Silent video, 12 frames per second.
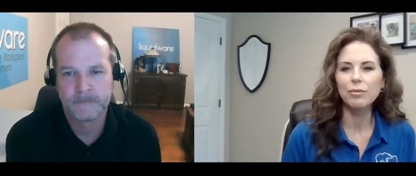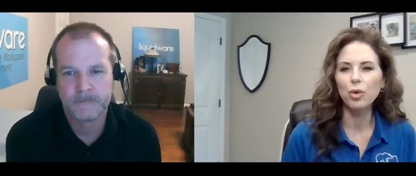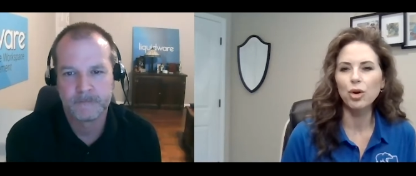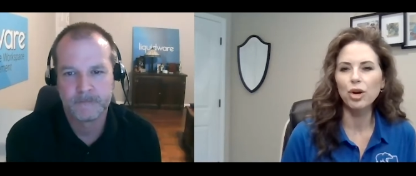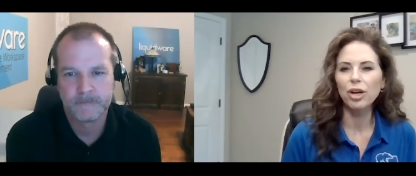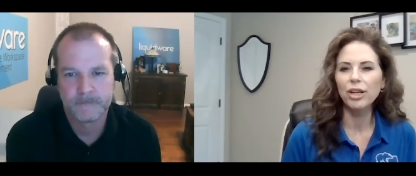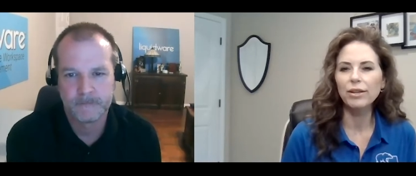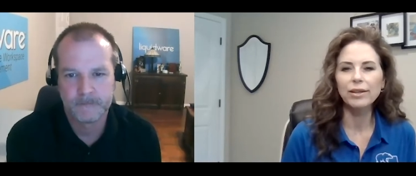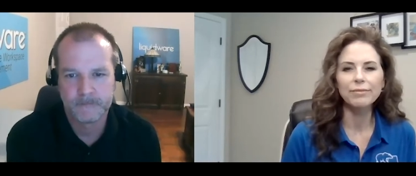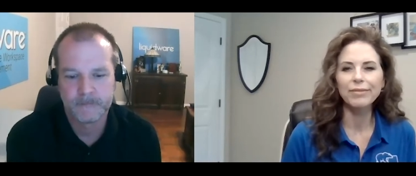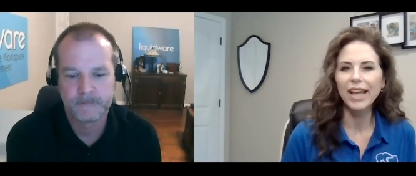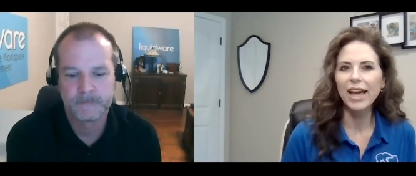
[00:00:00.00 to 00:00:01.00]
Speaker 1: work
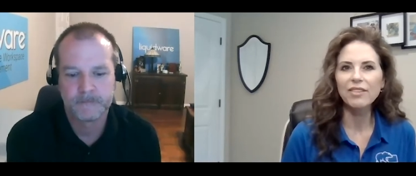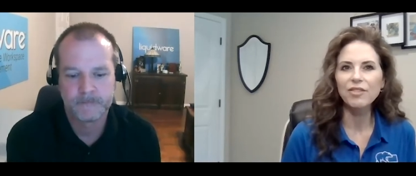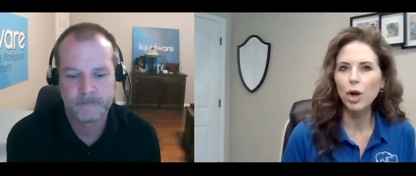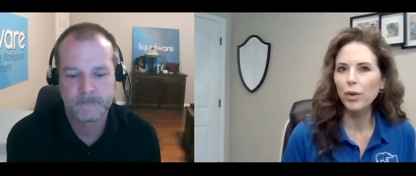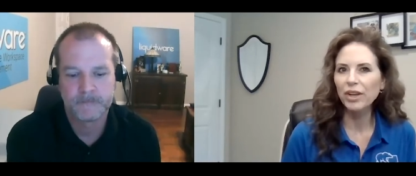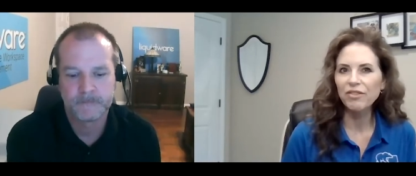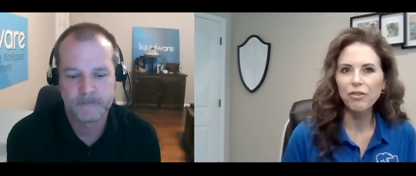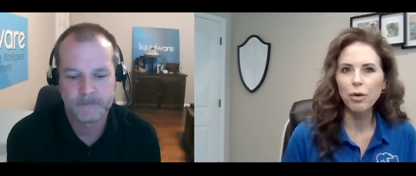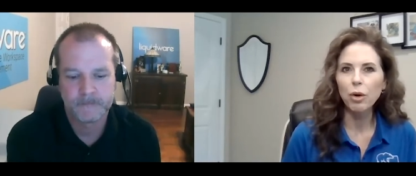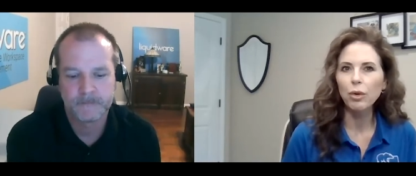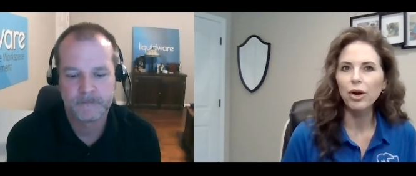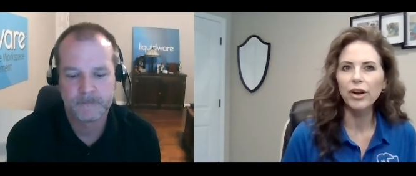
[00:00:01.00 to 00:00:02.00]
kind of going
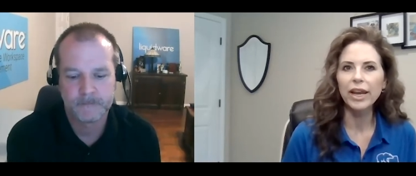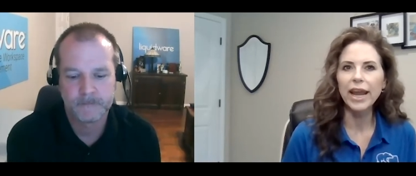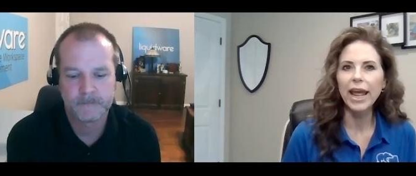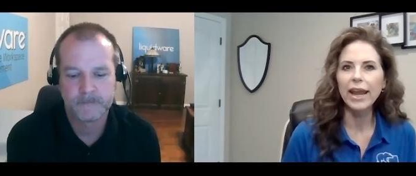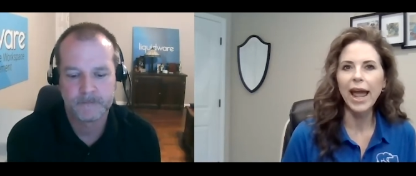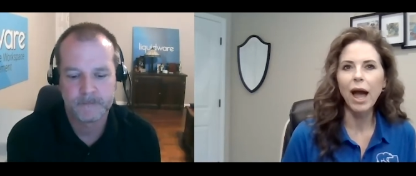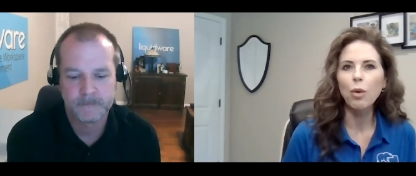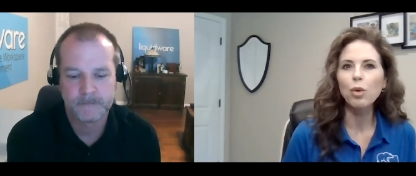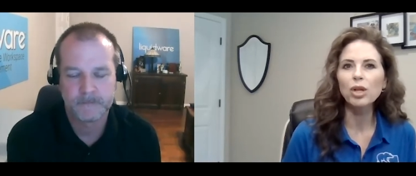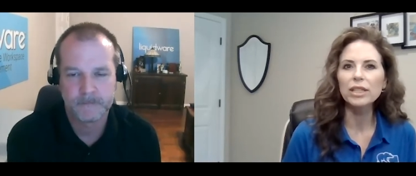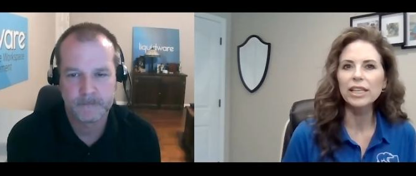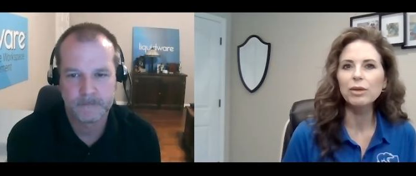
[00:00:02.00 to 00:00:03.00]
forward, and how
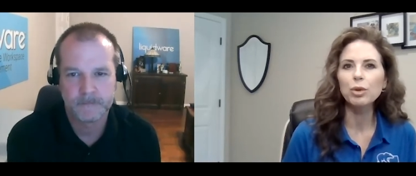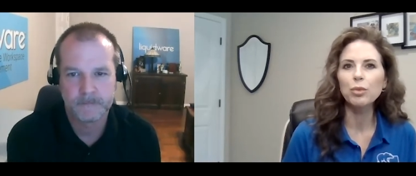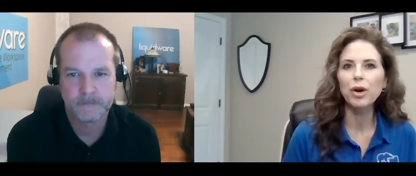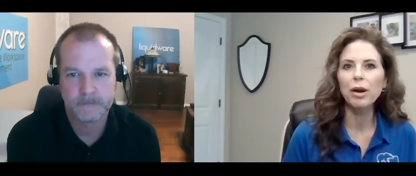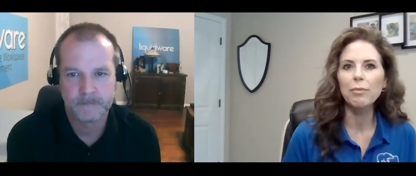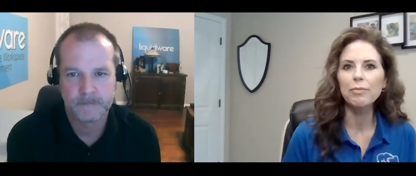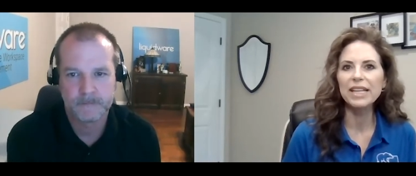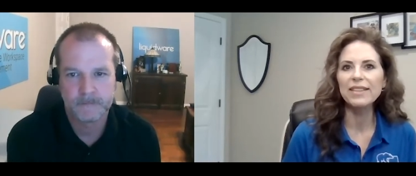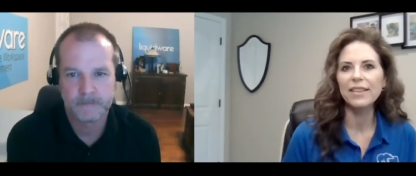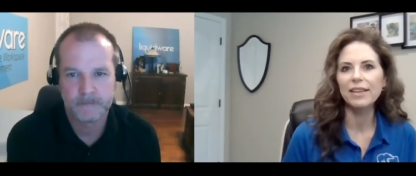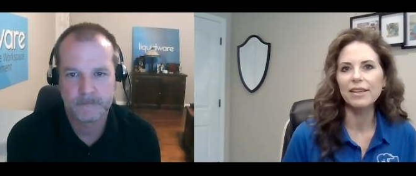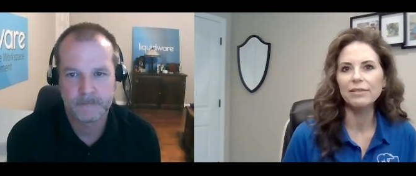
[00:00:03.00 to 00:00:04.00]
will Liquidware meet
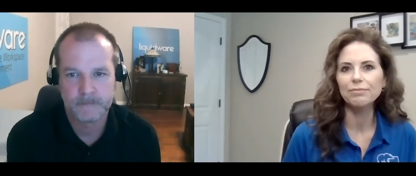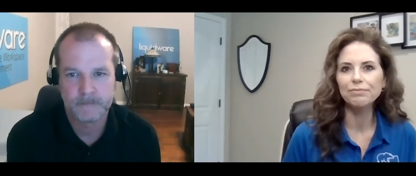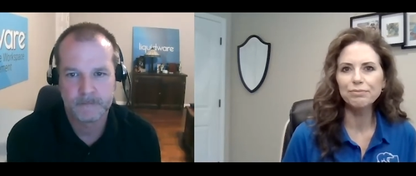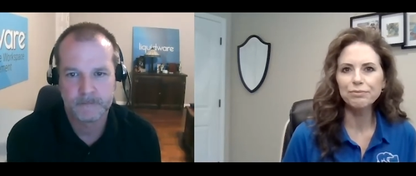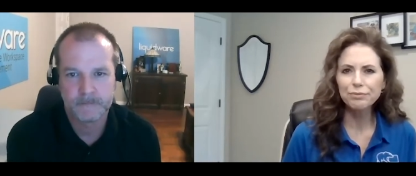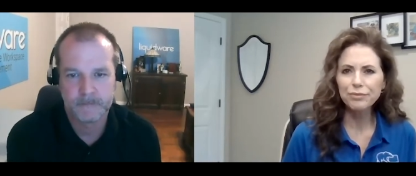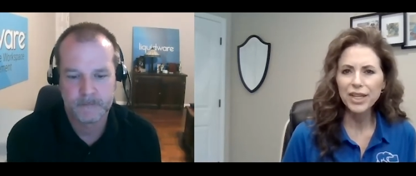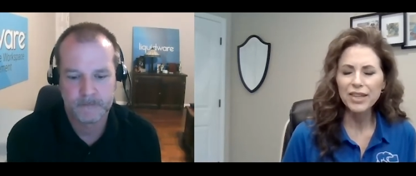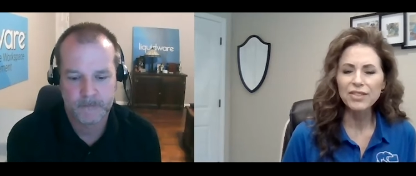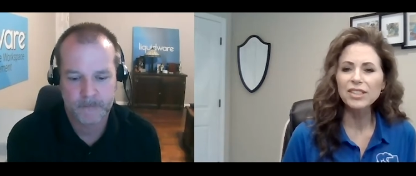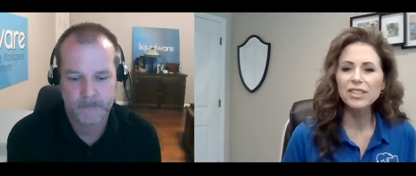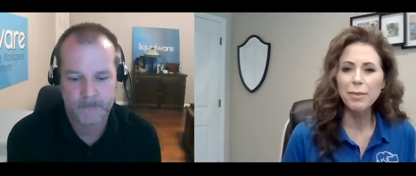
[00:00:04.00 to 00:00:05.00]

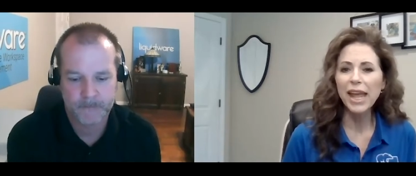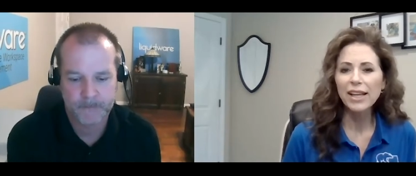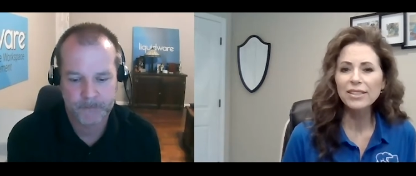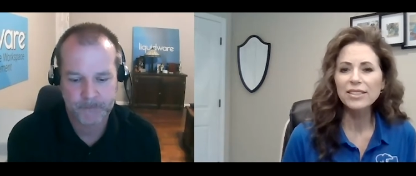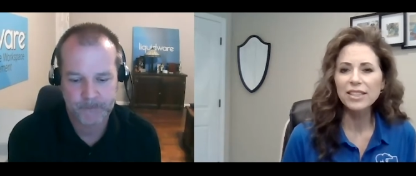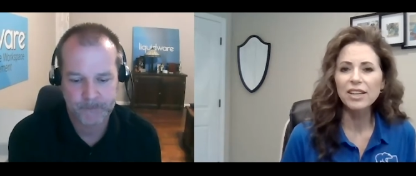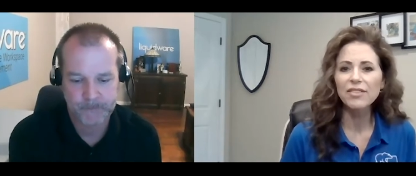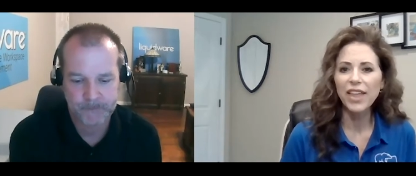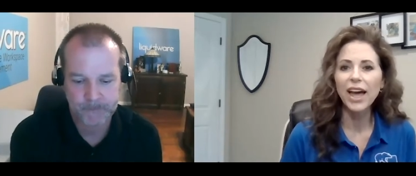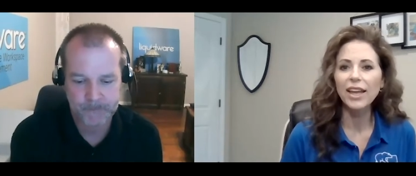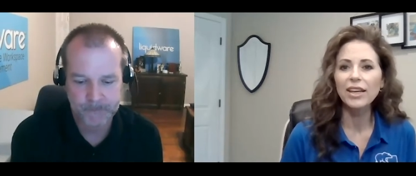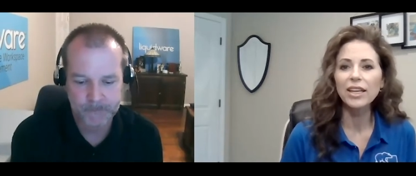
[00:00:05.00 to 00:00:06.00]
the demands of
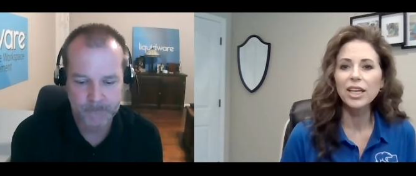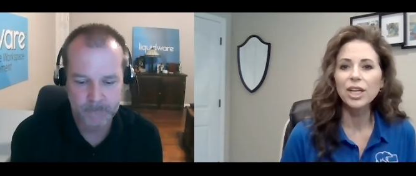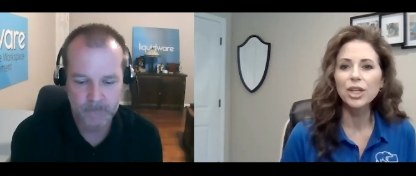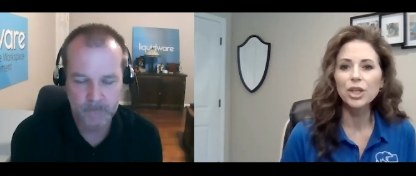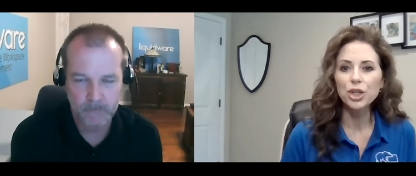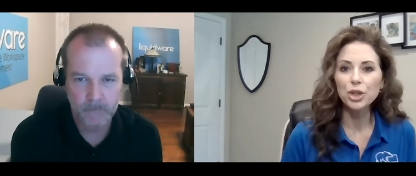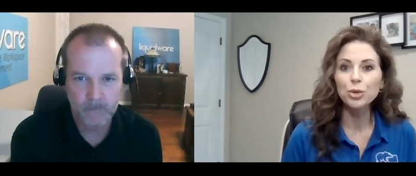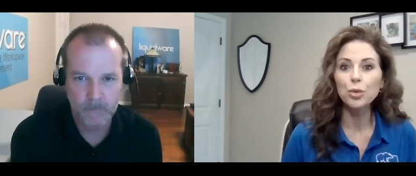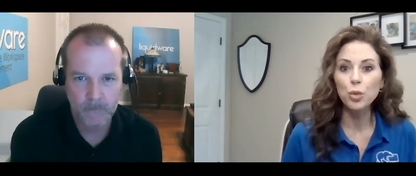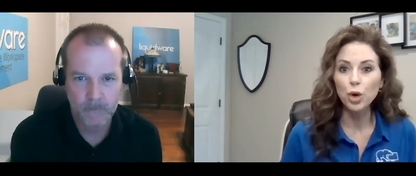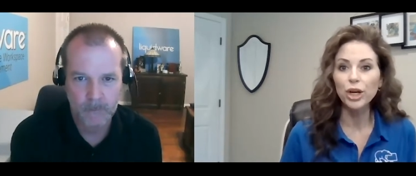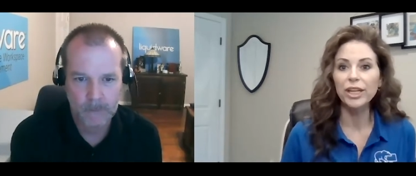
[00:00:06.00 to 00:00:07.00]
that new
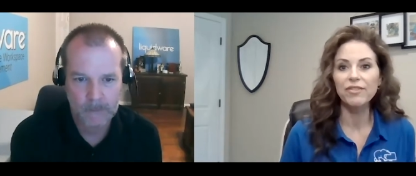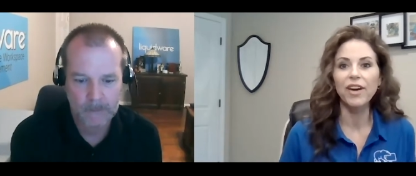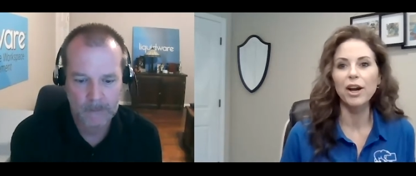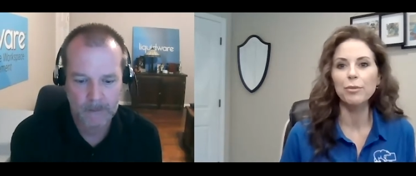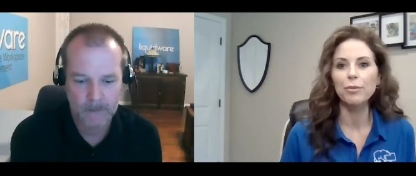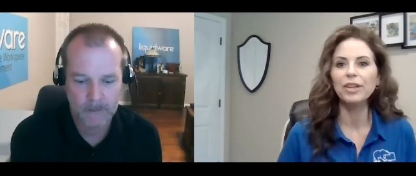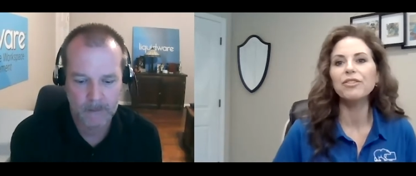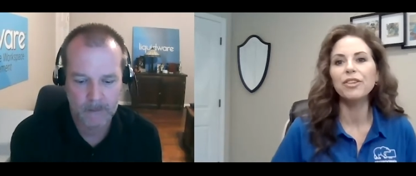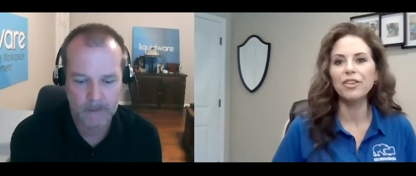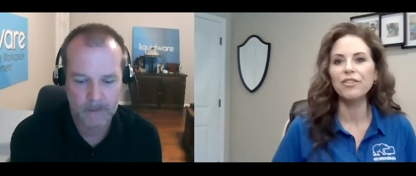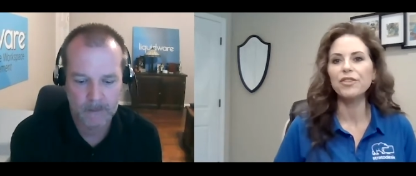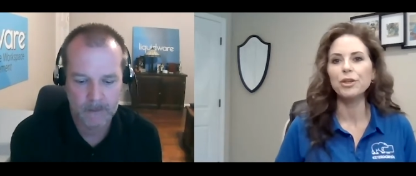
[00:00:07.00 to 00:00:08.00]
work environment for
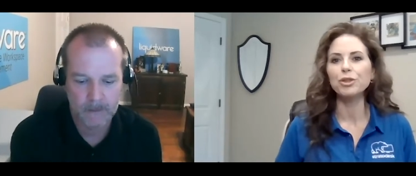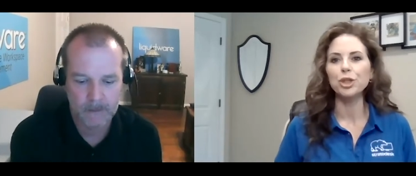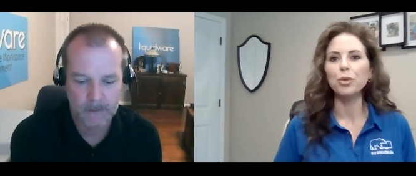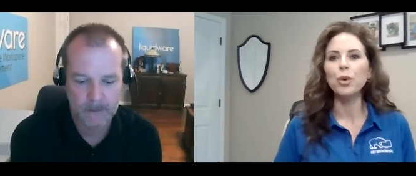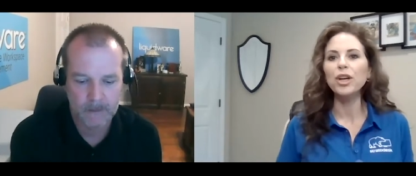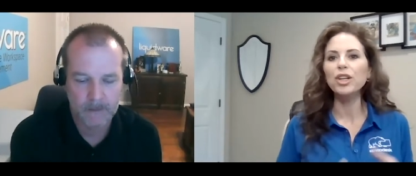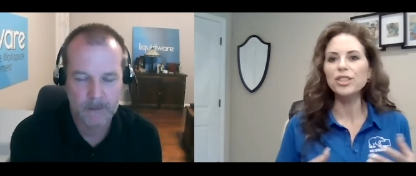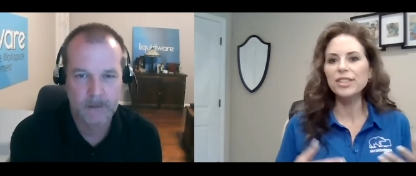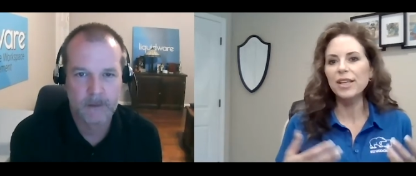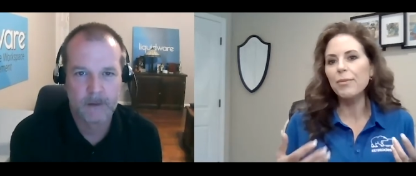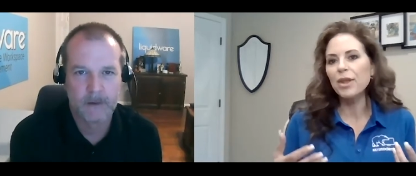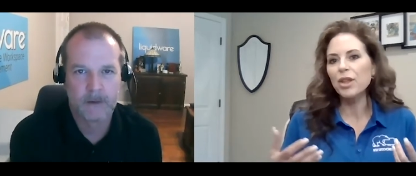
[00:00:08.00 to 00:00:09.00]
the future? What are
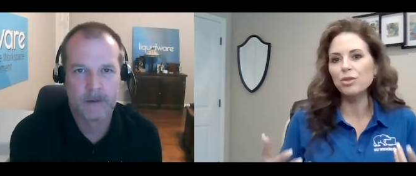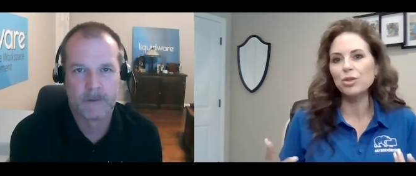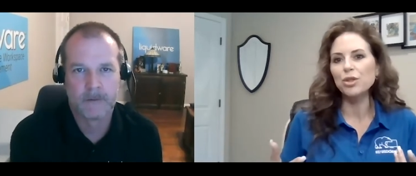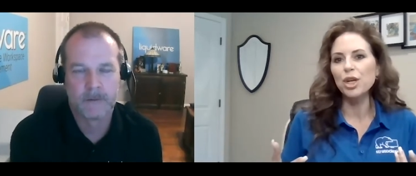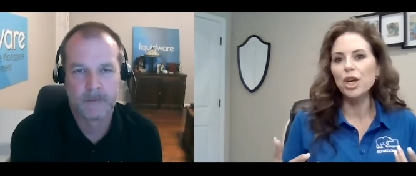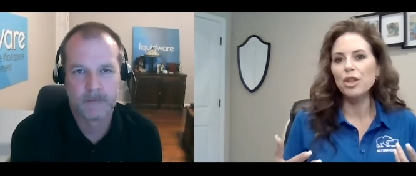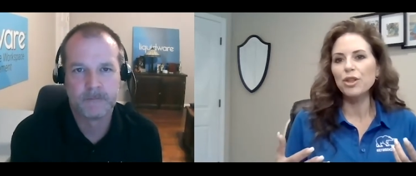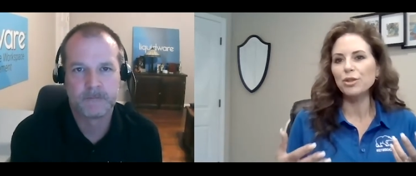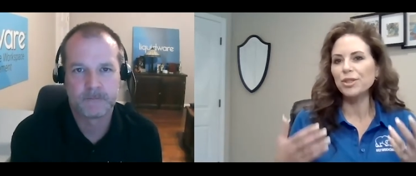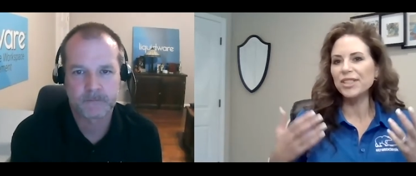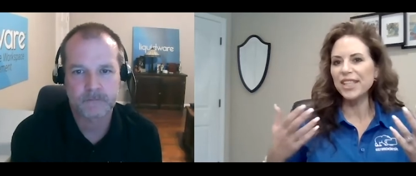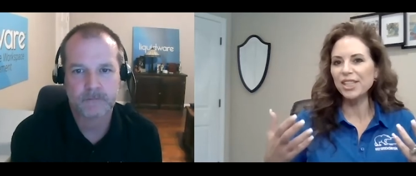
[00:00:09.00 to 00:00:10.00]
some of those
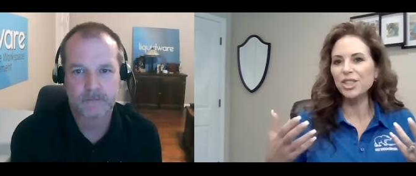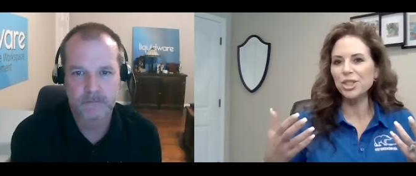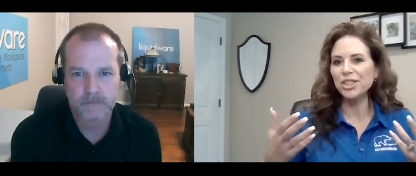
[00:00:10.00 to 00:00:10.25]
things you're